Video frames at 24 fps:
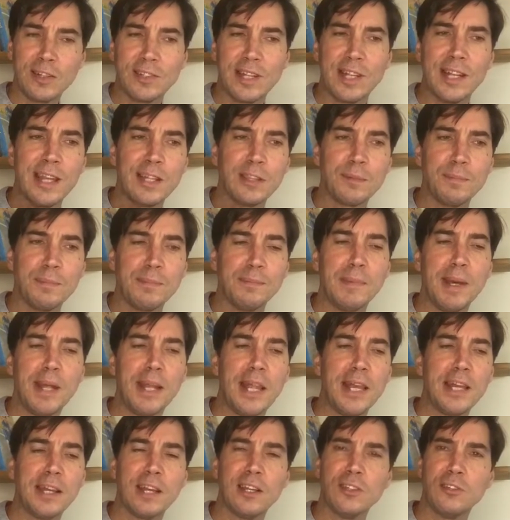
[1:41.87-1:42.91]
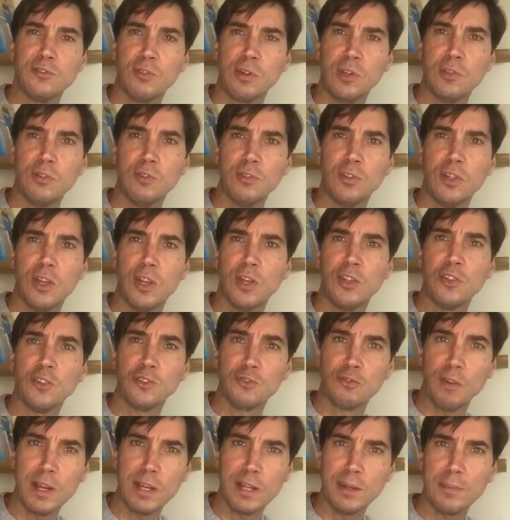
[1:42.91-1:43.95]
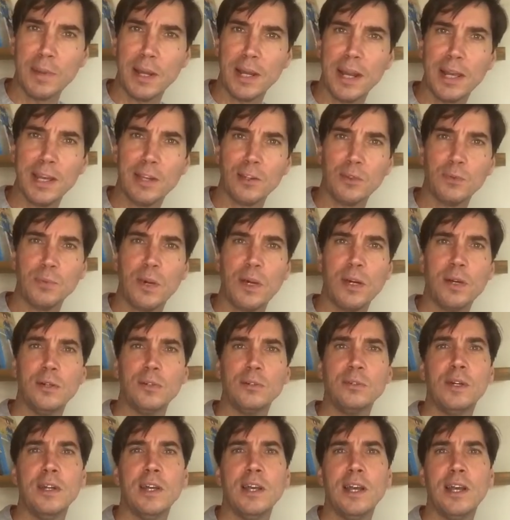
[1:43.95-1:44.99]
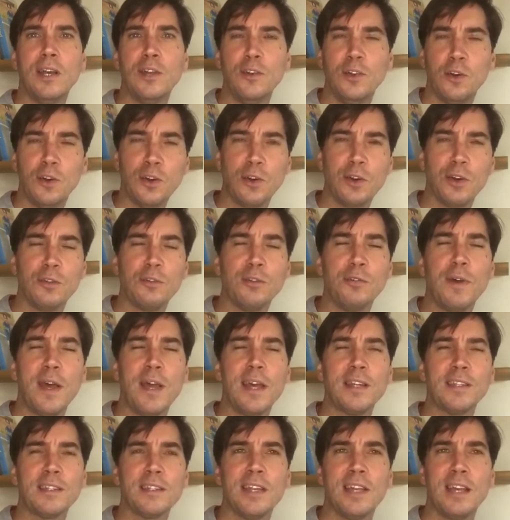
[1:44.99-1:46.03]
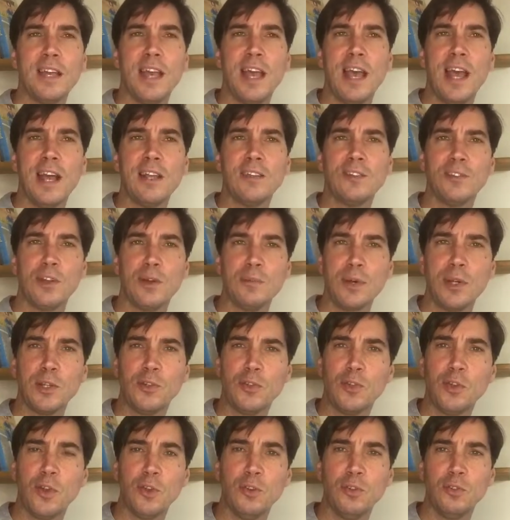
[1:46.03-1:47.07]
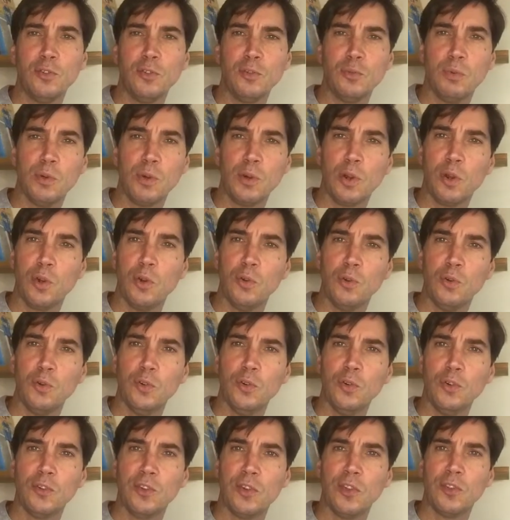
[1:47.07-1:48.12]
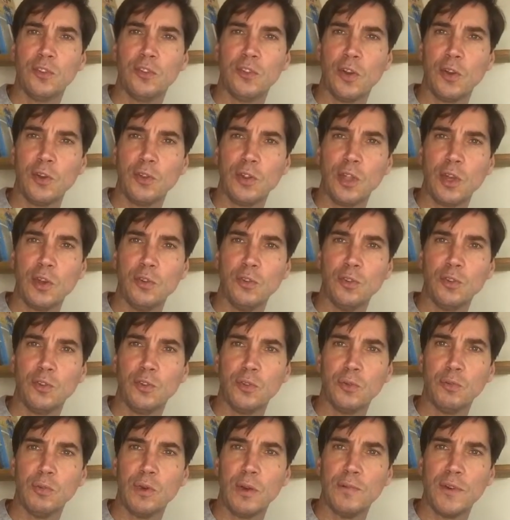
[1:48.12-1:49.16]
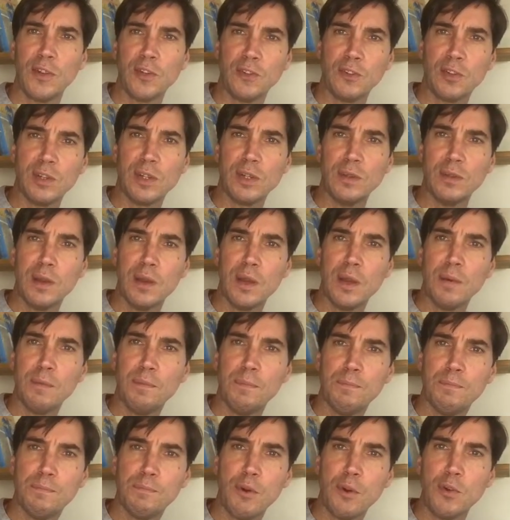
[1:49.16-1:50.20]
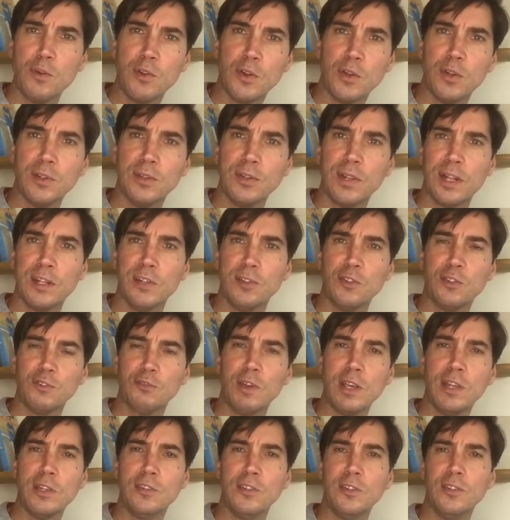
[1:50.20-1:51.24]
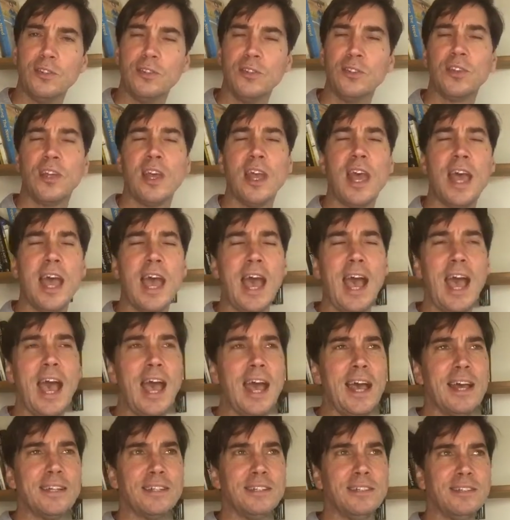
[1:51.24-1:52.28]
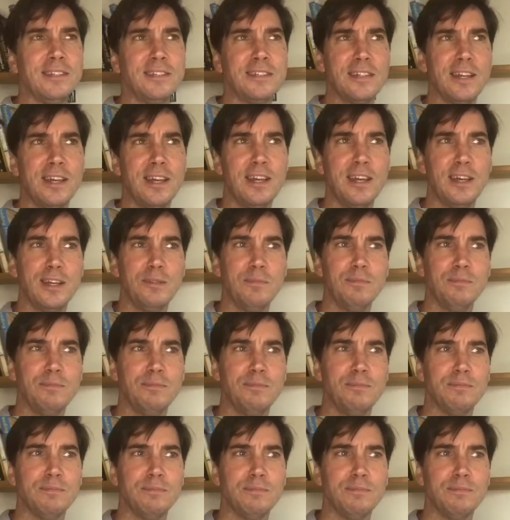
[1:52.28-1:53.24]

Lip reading: lengthen my leg. I struggled straightening my leg as well, knock-on effect, and so my toes were clawed, and so those were eventually broken and straightened, and so